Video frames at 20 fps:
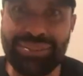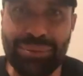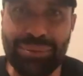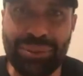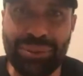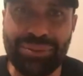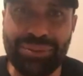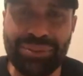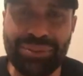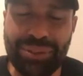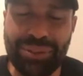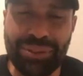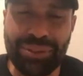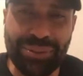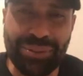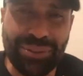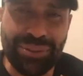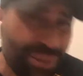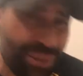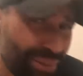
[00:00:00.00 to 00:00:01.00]
of the World
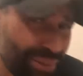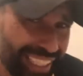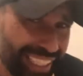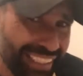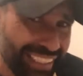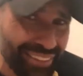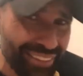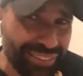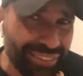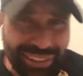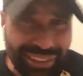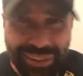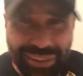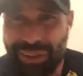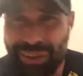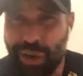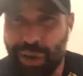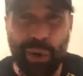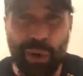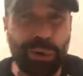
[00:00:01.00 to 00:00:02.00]
Socceroos, I reckon. There was a
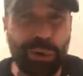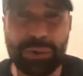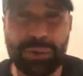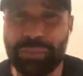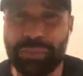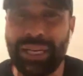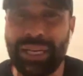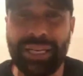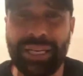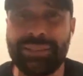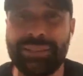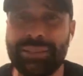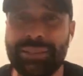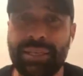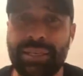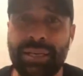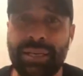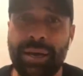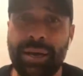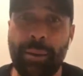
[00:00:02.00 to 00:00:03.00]
lot of older players,
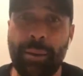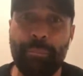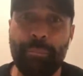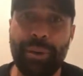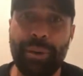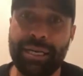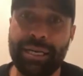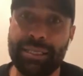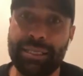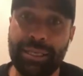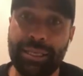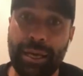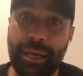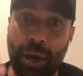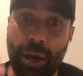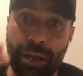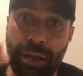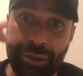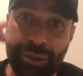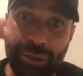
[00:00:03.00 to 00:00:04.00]
but
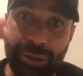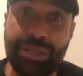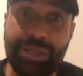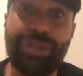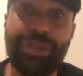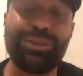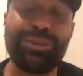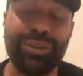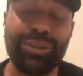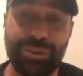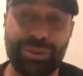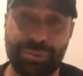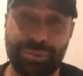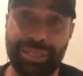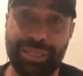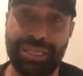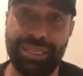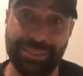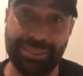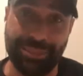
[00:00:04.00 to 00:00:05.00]
a lot of those older
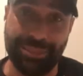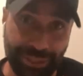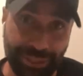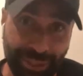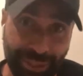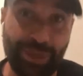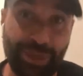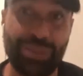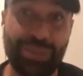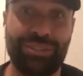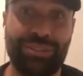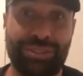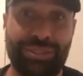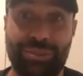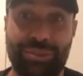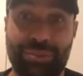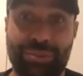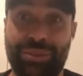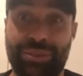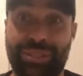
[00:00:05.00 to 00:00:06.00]
players got us
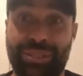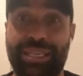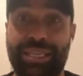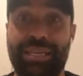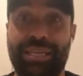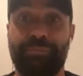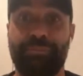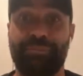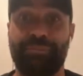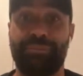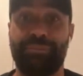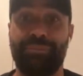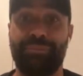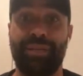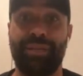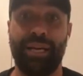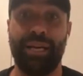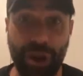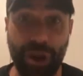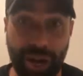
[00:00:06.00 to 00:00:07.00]
to the World Cup.
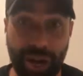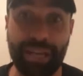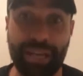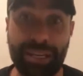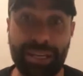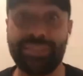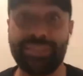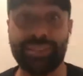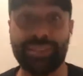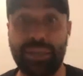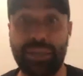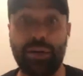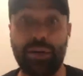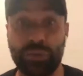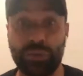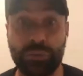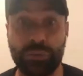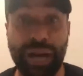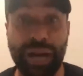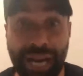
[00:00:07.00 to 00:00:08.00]
I
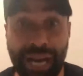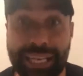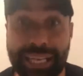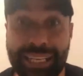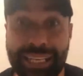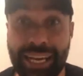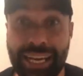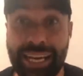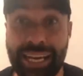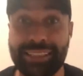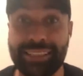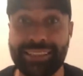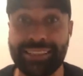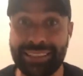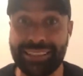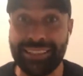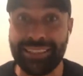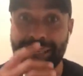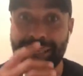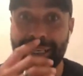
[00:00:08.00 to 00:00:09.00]
was part of that,
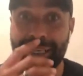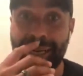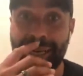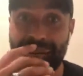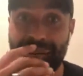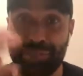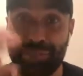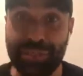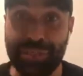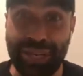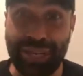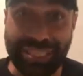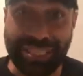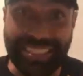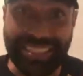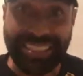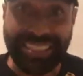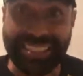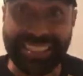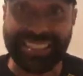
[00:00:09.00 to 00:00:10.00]
and I felt
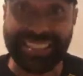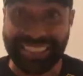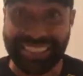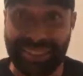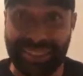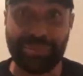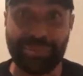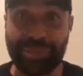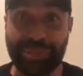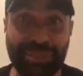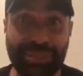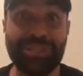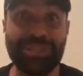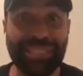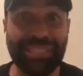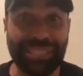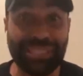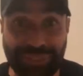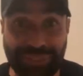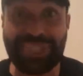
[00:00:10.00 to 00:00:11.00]
like this is an
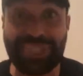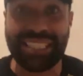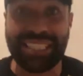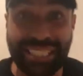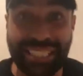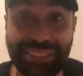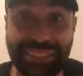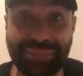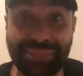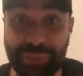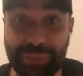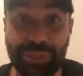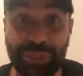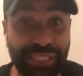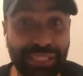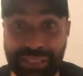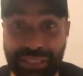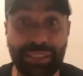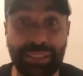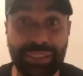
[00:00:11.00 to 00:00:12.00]
opportunity that I'm going to get some,
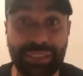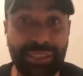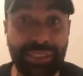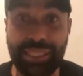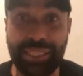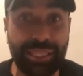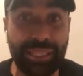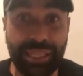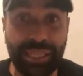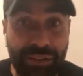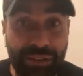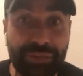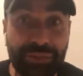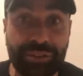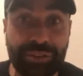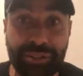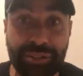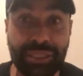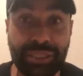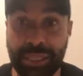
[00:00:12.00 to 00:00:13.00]
because he
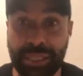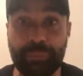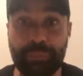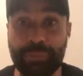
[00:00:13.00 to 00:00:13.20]
loved